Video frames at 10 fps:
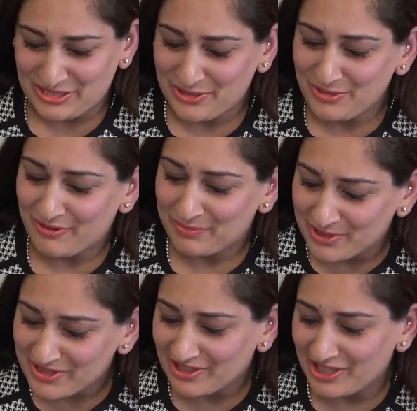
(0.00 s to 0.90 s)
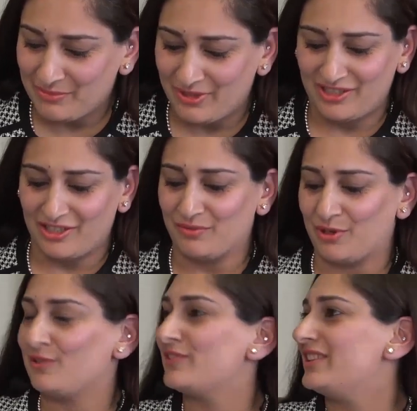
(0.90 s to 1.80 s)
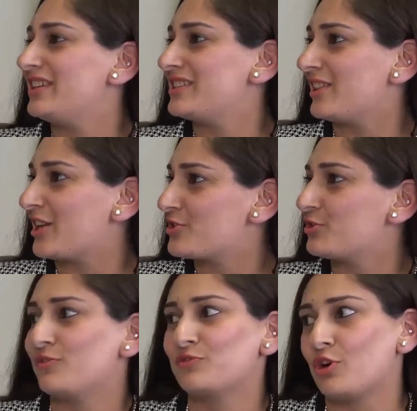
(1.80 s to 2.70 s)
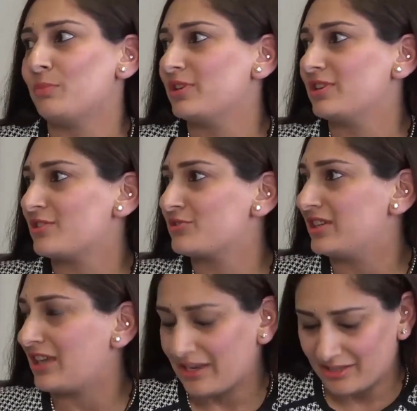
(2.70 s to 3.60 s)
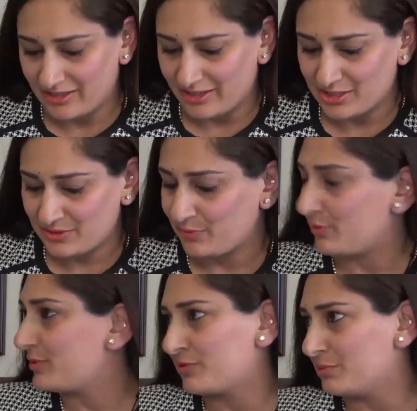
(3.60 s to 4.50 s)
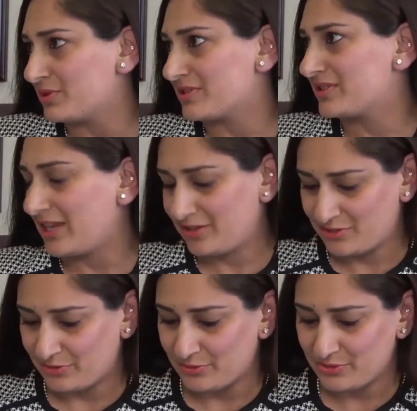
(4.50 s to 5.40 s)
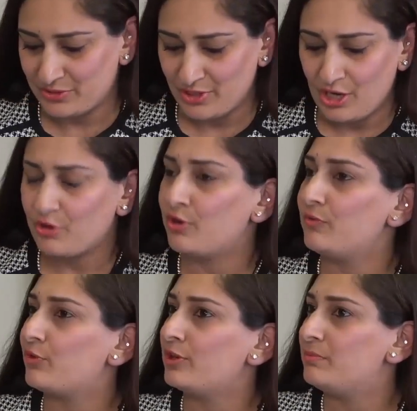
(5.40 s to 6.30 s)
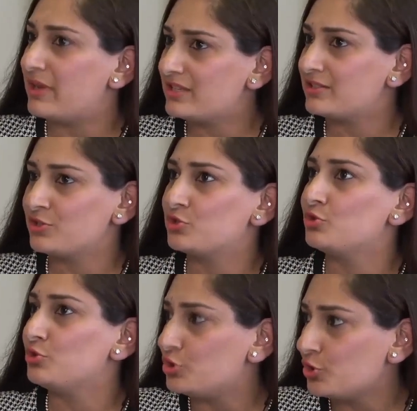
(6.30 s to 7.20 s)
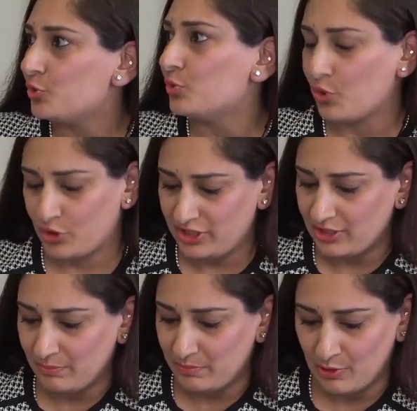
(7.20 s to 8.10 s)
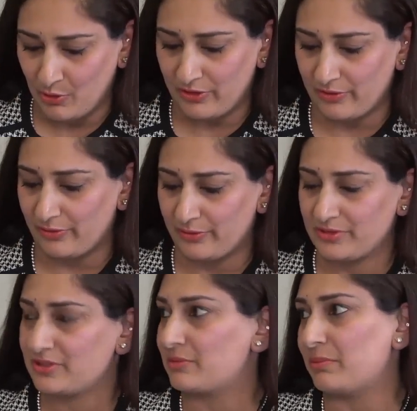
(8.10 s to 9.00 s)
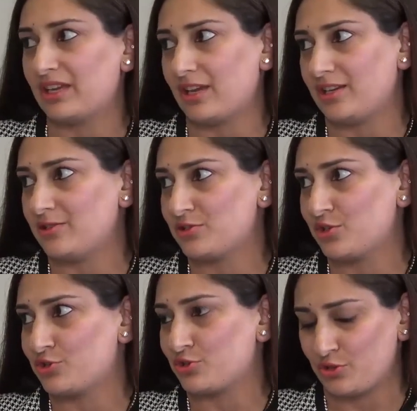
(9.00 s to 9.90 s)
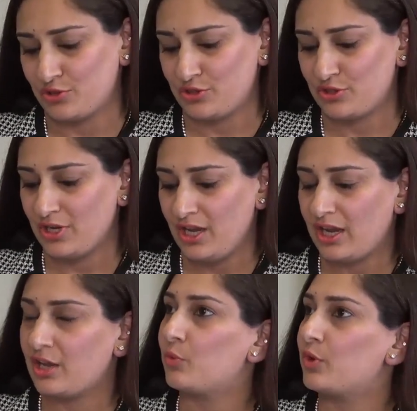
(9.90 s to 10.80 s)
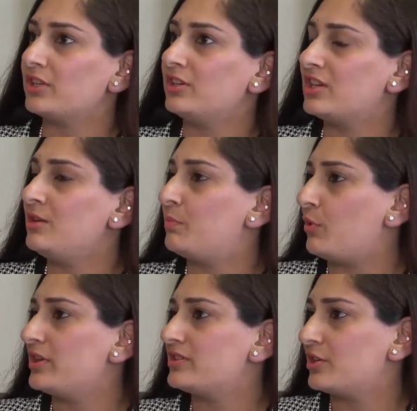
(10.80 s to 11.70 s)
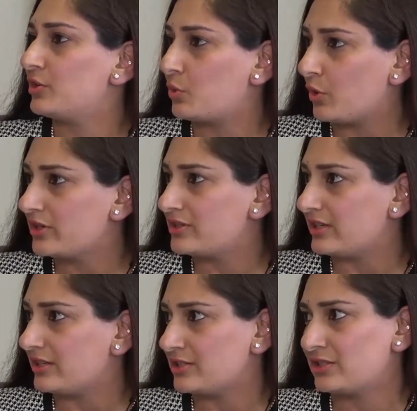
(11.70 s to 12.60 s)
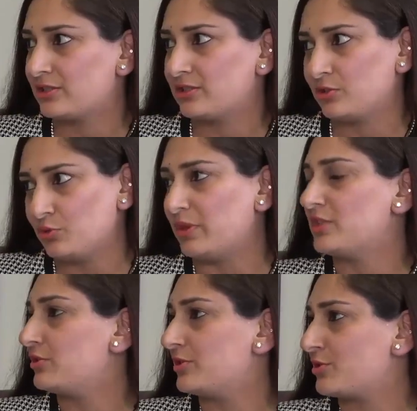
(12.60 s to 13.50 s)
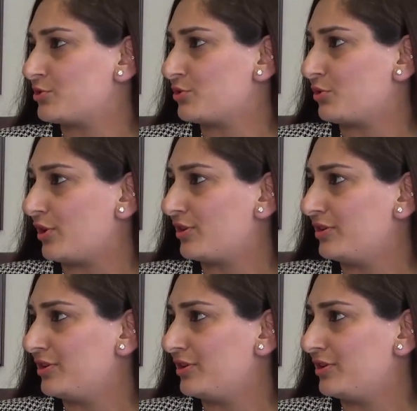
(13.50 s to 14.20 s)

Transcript: you have personally been involved in the selection of top industry candidates for different business sectors. On what basis do you or the employers make any decisions? And what are the key points and qualities you base your decision on?